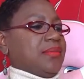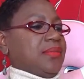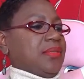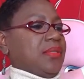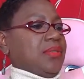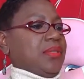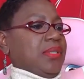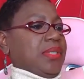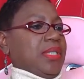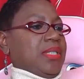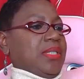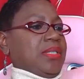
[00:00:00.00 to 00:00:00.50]

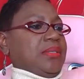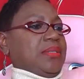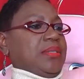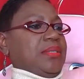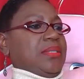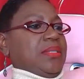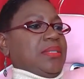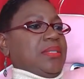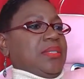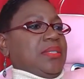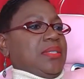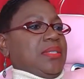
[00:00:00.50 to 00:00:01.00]
Hold on.
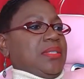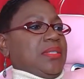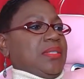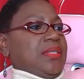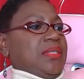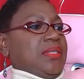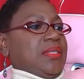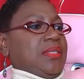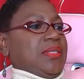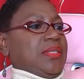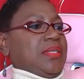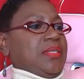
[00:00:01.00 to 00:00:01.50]

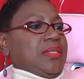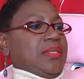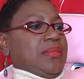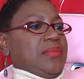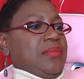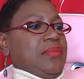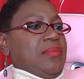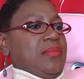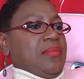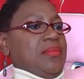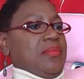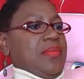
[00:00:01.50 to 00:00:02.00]

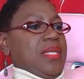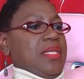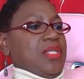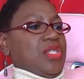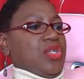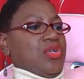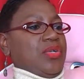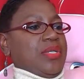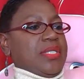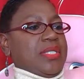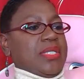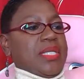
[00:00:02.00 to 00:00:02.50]
Make
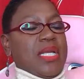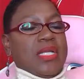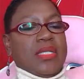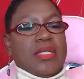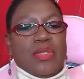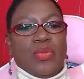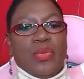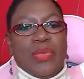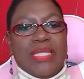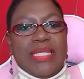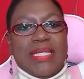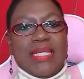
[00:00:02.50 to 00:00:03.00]
sure it's not
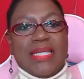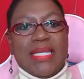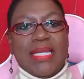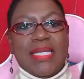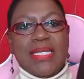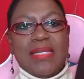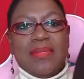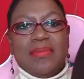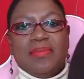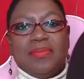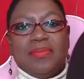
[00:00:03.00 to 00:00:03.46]
twisted.